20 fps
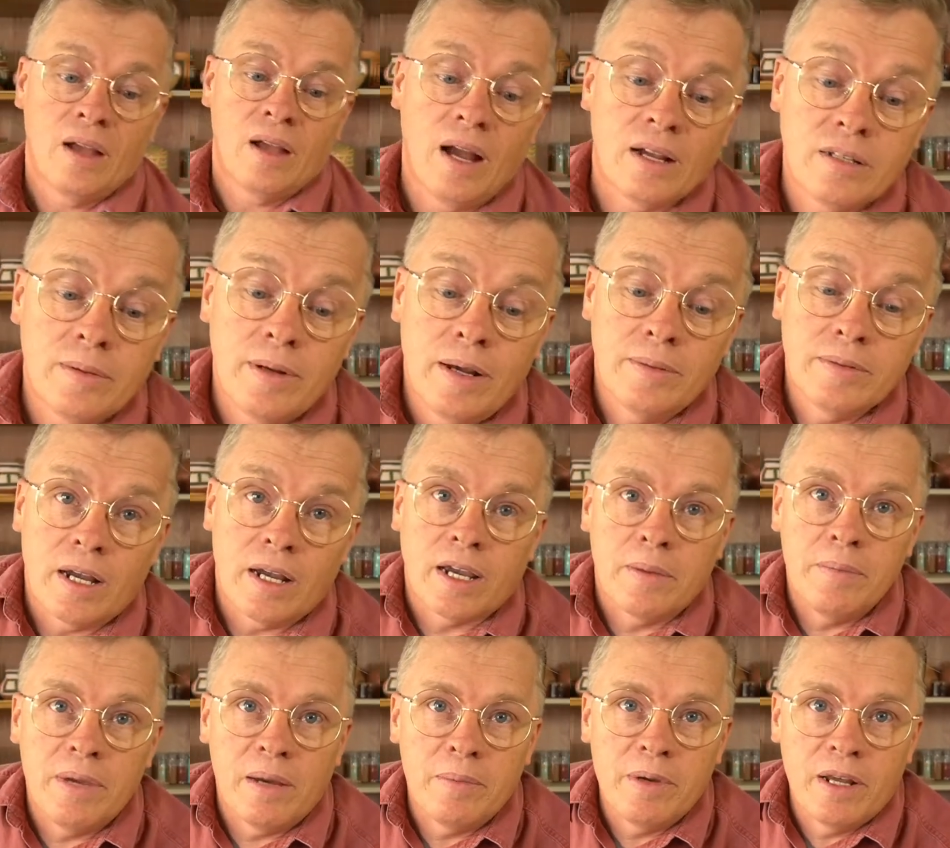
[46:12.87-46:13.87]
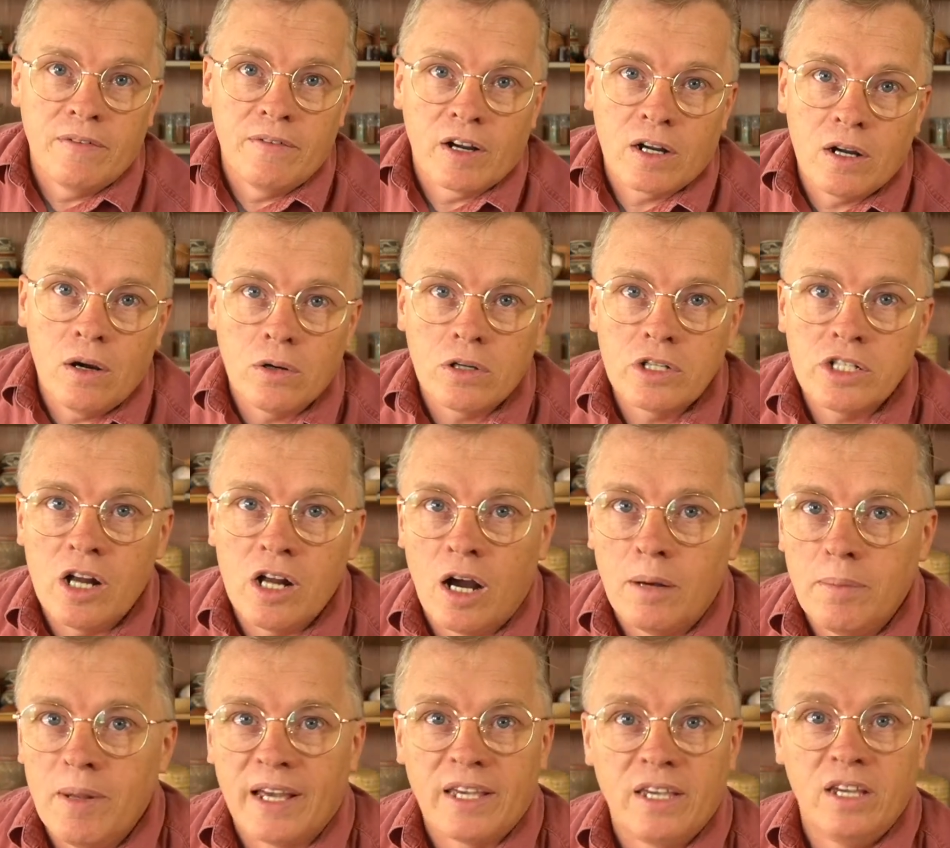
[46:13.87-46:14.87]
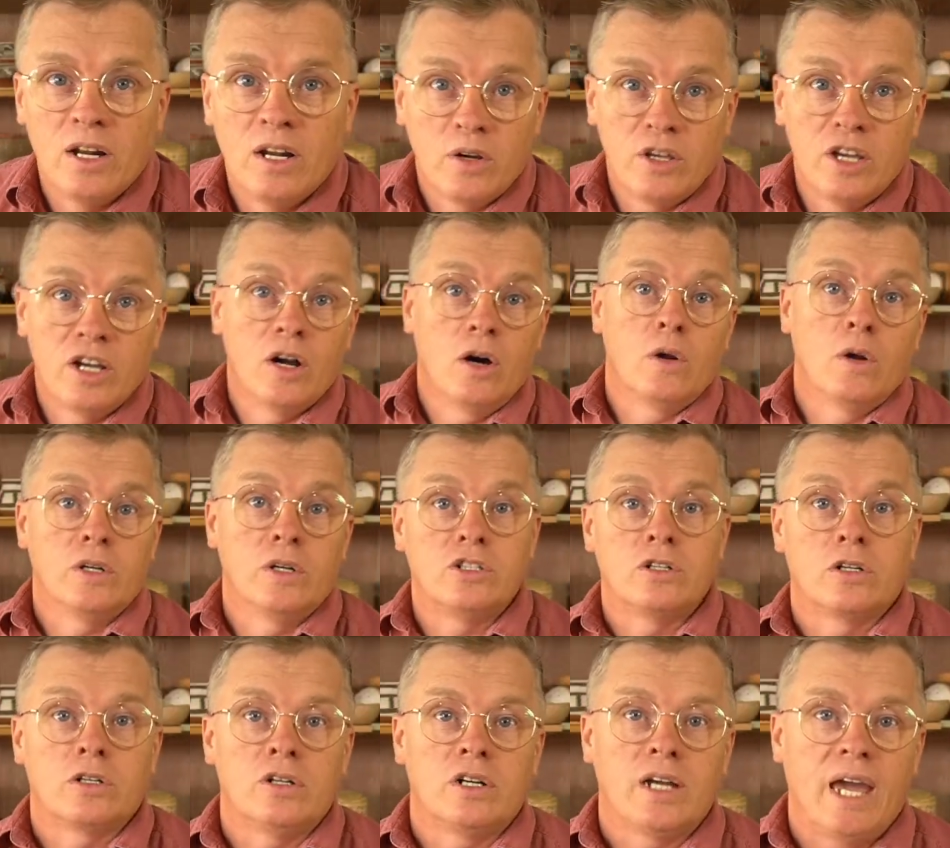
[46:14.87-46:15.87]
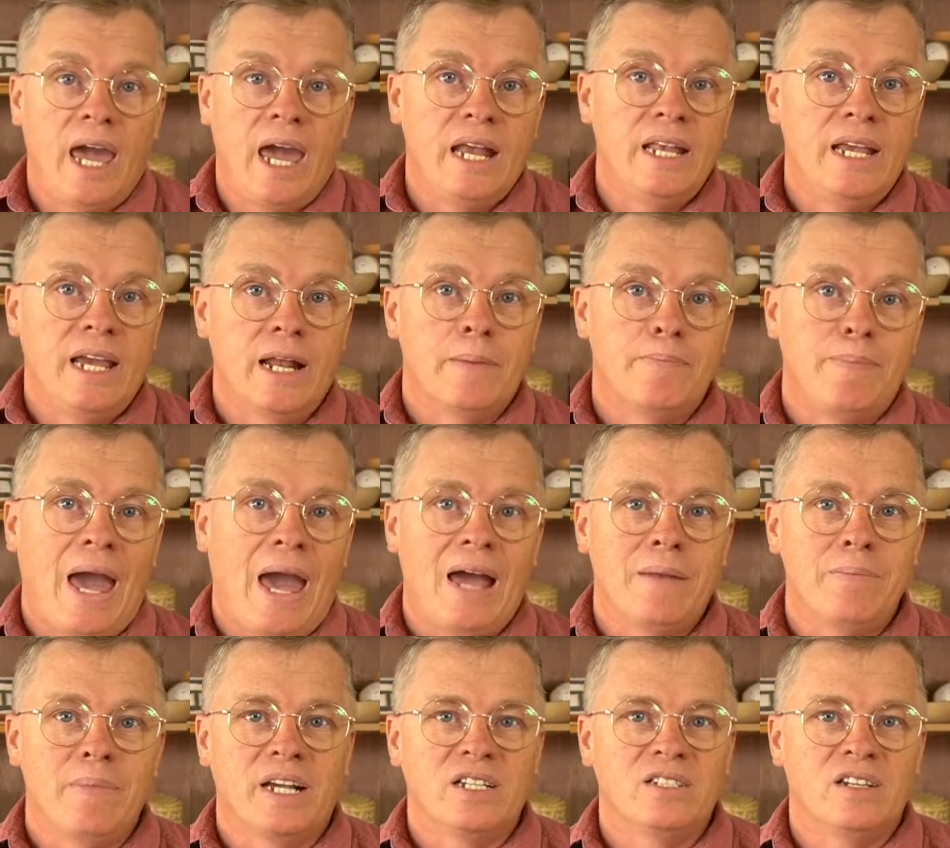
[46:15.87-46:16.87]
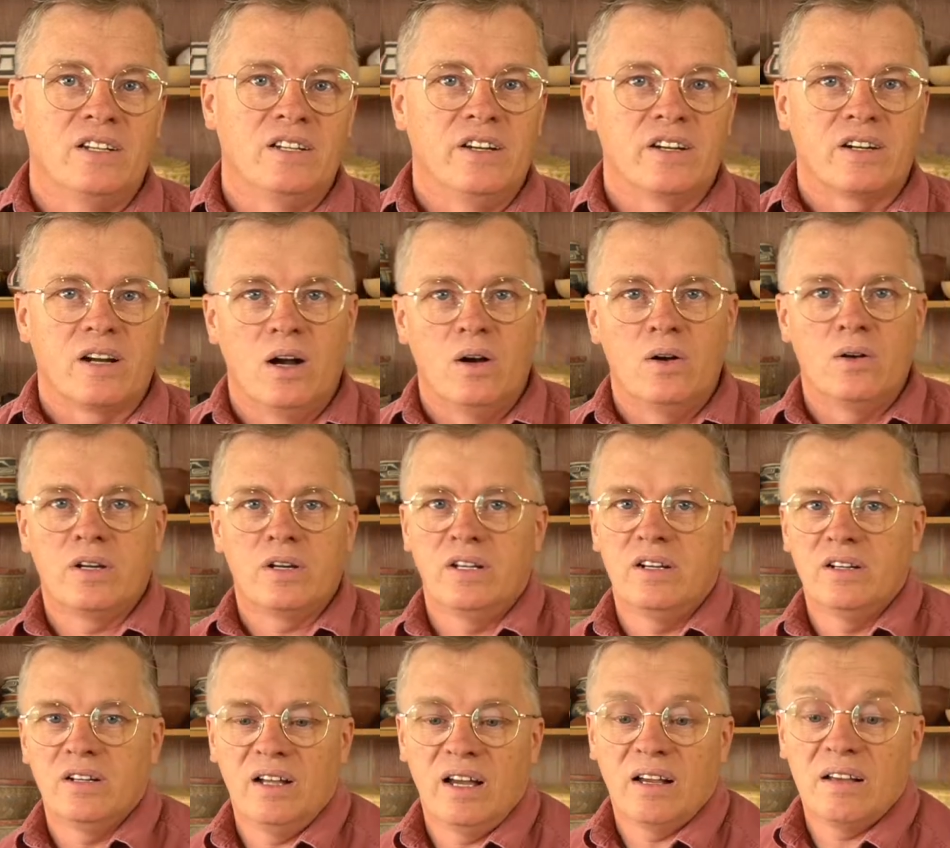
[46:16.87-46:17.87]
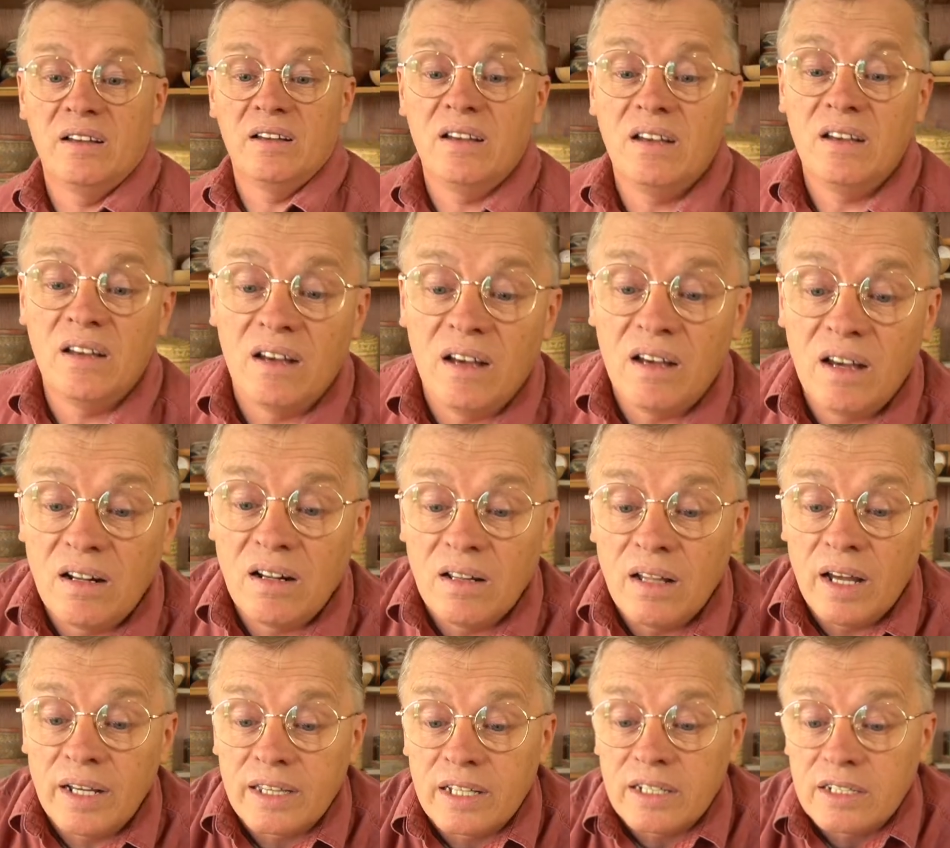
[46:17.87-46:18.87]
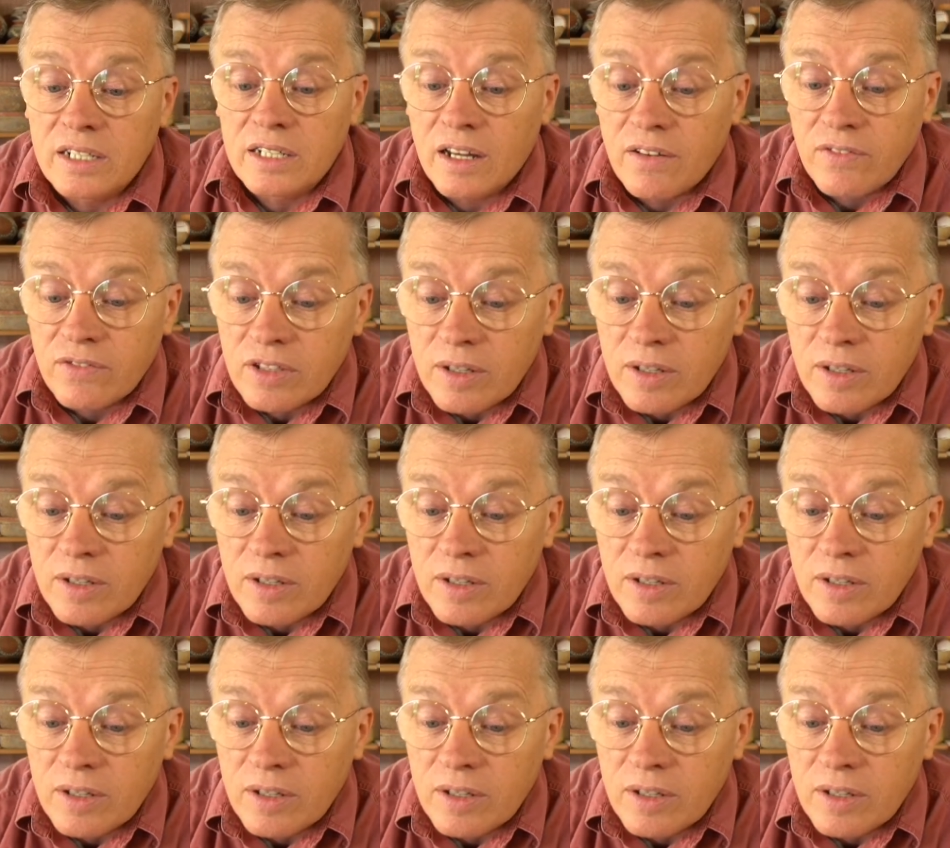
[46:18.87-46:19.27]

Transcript: sometimes I can be a bit of a Coke snob. Like, you know, you go to a Circle K and you get a bad mix on your Coke and you're like, ugh, I don't like this stuff.